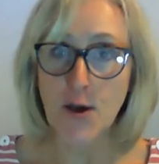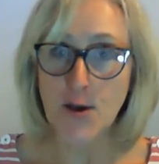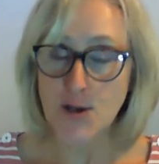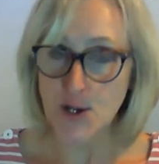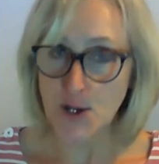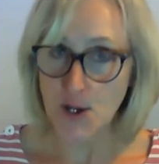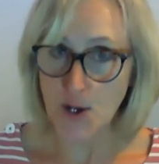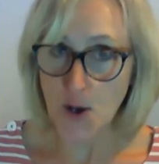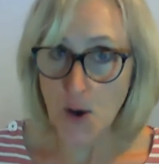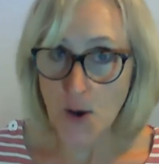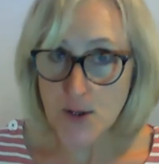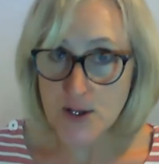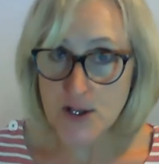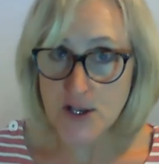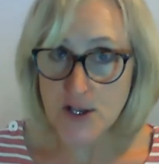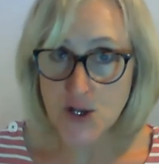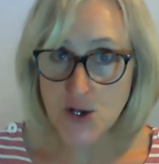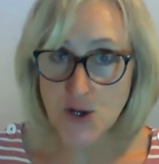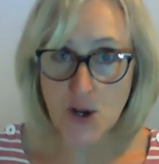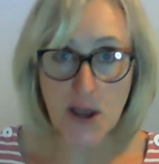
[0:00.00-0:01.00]
to
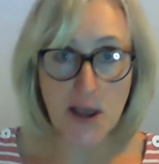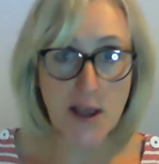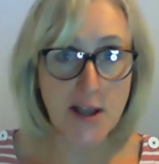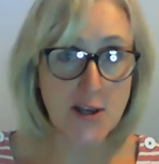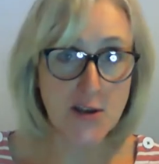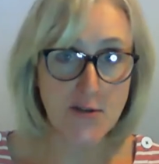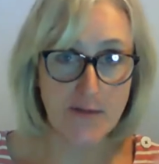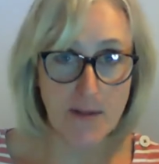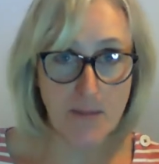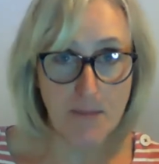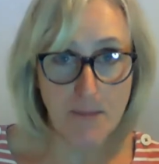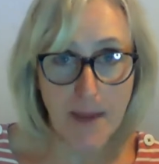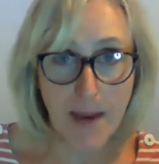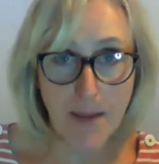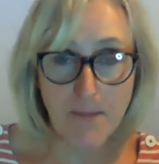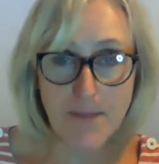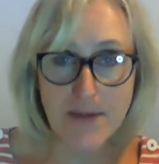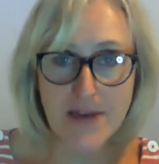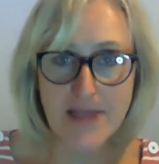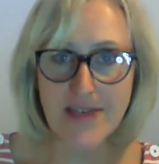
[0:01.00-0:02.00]
concentrate, to
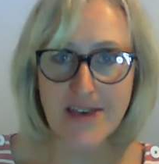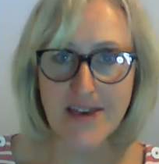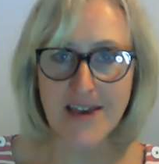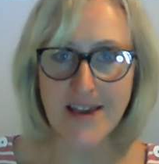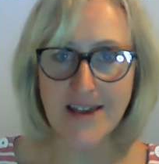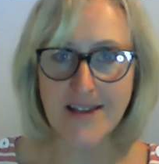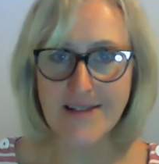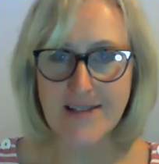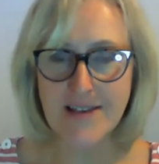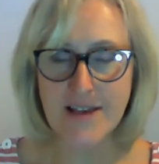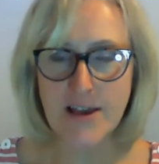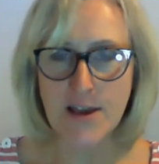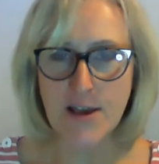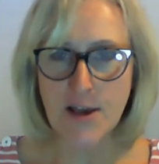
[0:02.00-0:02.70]
remember things,